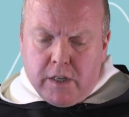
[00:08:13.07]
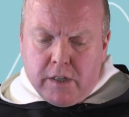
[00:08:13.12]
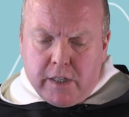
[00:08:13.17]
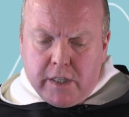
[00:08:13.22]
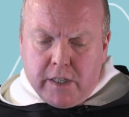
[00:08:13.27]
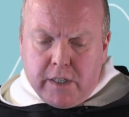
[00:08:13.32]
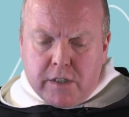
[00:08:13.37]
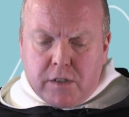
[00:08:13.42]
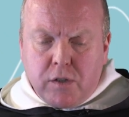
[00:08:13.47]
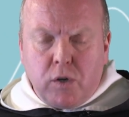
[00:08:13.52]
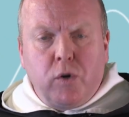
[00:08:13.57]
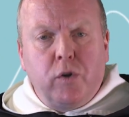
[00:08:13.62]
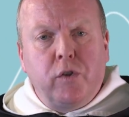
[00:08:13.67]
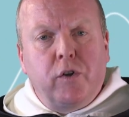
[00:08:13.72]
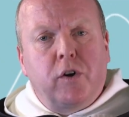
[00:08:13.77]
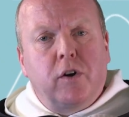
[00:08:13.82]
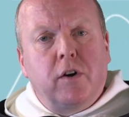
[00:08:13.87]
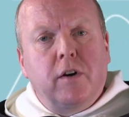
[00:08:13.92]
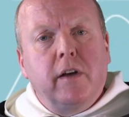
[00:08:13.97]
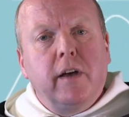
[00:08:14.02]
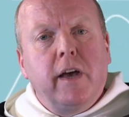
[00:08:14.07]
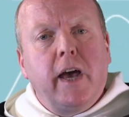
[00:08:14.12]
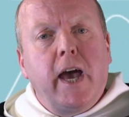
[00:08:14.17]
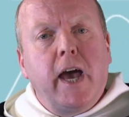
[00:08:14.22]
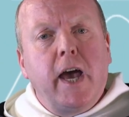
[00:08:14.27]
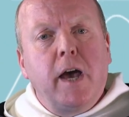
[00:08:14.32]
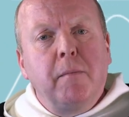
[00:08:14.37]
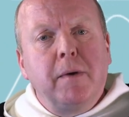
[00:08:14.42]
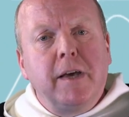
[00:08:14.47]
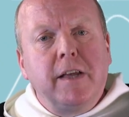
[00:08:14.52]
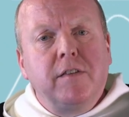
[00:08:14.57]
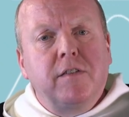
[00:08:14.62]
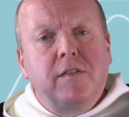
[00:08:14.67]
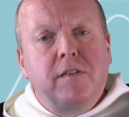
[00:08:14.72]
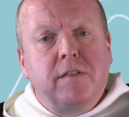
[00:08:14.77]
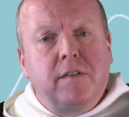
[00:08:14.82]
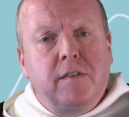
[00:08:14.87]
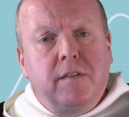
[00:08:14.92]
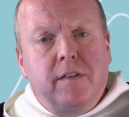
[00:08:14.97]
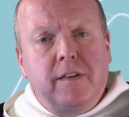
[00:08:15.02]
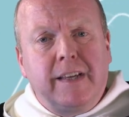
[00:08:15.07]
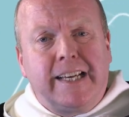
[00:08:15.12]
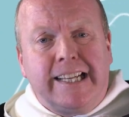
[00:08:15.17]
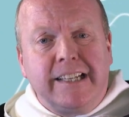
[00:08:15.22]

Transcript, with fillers: these other um, instances,